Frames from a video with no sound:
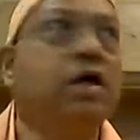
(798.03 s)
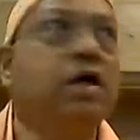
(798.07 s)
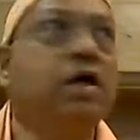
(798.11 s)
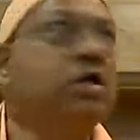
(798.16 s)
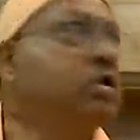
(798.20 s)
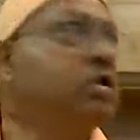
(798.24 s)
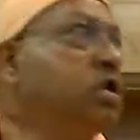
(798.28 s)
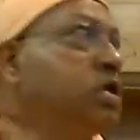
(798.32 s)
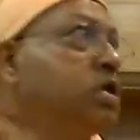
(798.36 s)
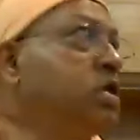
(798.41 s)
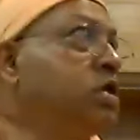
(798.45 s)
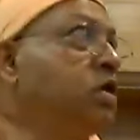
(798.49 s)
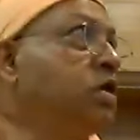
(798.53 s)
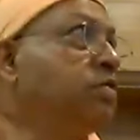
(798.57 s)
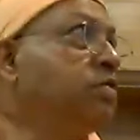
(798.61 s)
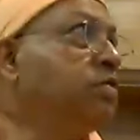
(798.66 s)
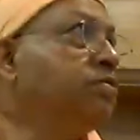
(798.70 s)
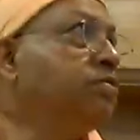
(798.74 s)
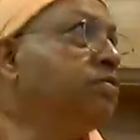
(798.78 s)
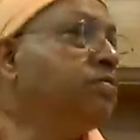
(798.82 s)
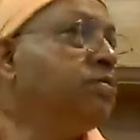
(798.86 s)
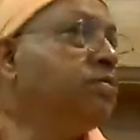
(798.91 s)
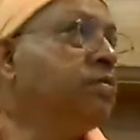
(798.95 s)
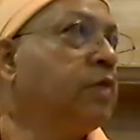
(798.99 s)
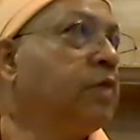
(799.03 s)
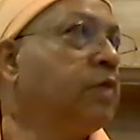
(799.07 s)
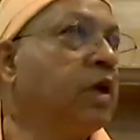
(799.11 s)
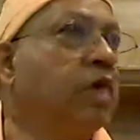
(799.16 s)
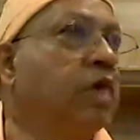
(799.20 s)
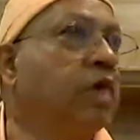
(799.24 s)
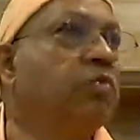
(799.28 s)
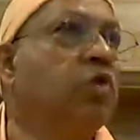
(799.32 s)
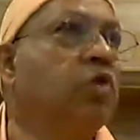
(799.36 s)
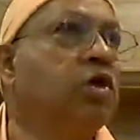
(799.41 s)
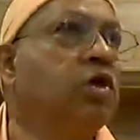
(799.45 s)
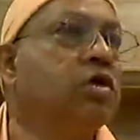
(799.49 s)
highest teaching.
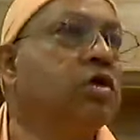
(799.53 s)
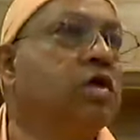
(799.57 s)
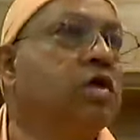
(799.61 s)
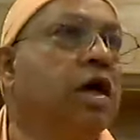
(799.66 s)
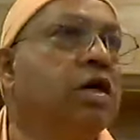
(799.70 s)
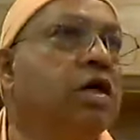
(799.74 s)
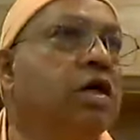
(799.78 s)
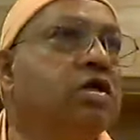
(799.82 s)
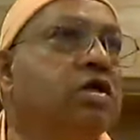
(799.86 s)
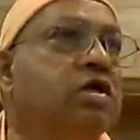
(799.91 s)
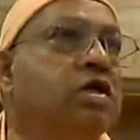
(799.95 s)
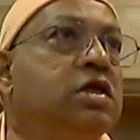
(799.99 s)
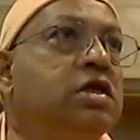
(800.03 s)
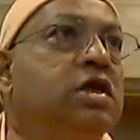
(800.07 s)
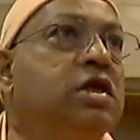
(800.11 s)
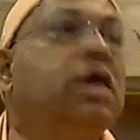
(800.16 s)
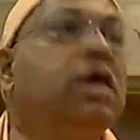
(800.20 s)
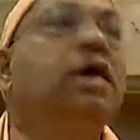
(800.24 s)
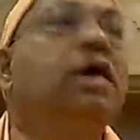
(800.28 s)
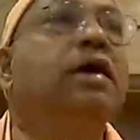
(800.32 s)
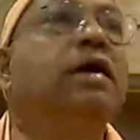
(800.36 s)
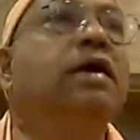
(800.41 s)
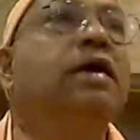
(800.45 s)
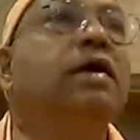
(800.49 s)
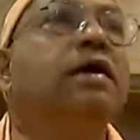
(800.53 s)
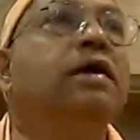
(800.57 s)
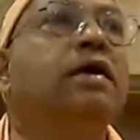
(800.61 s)
And what is the highest teaching?